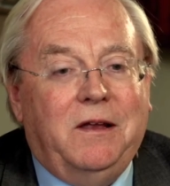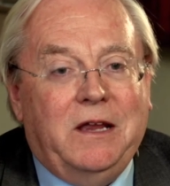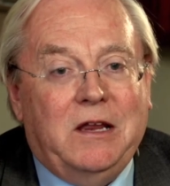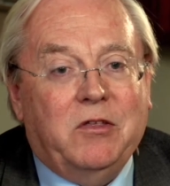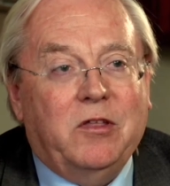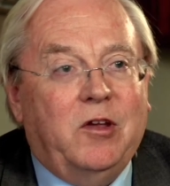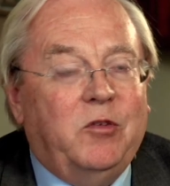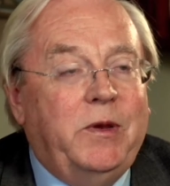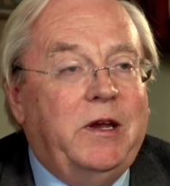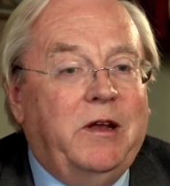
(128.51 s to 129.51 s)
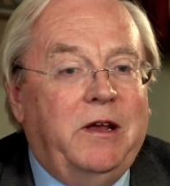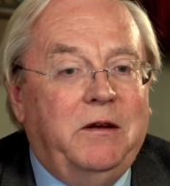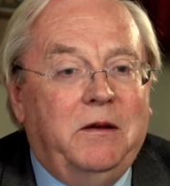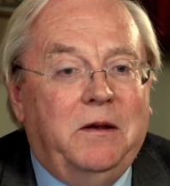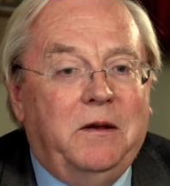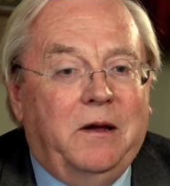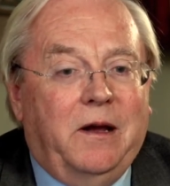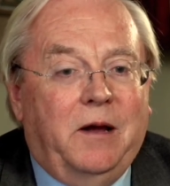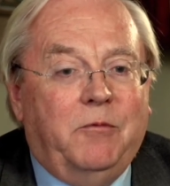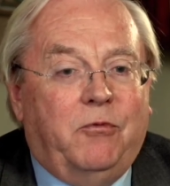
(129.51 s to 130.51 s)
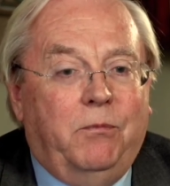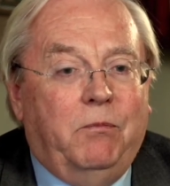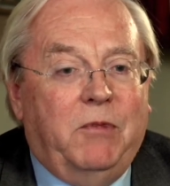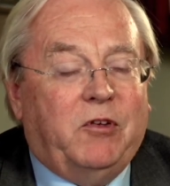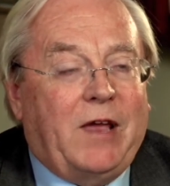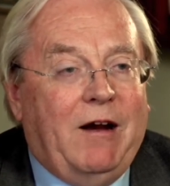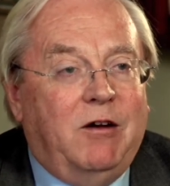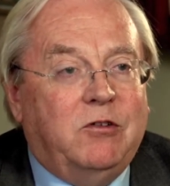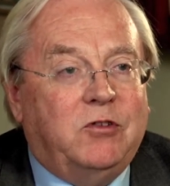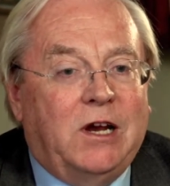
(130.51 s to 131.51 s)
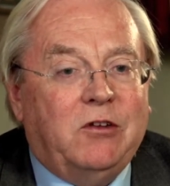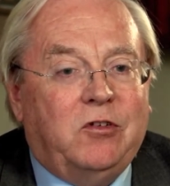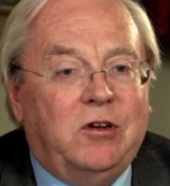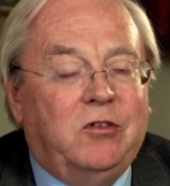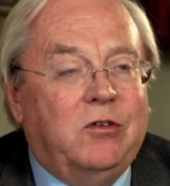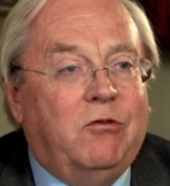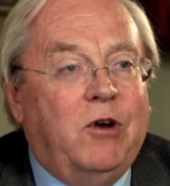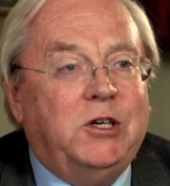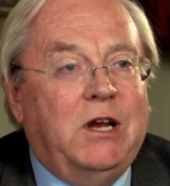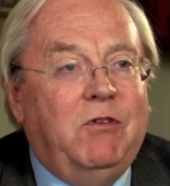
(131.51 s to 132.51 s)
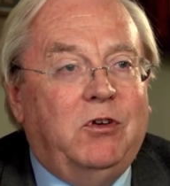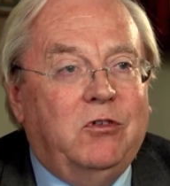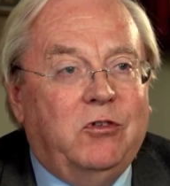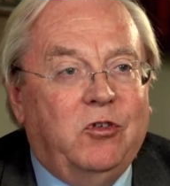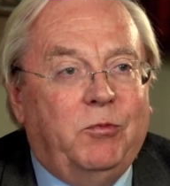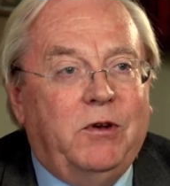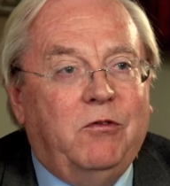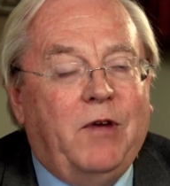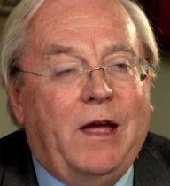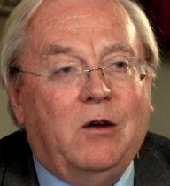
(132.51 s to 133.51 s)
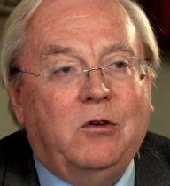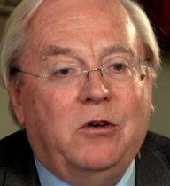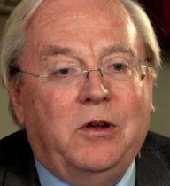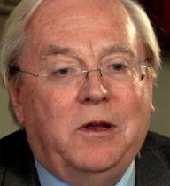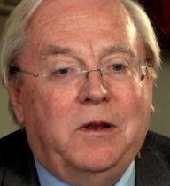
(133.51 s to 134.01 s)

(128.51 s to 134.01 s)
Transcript: Either there's been a miscarriage of justice and fresh evidence has been found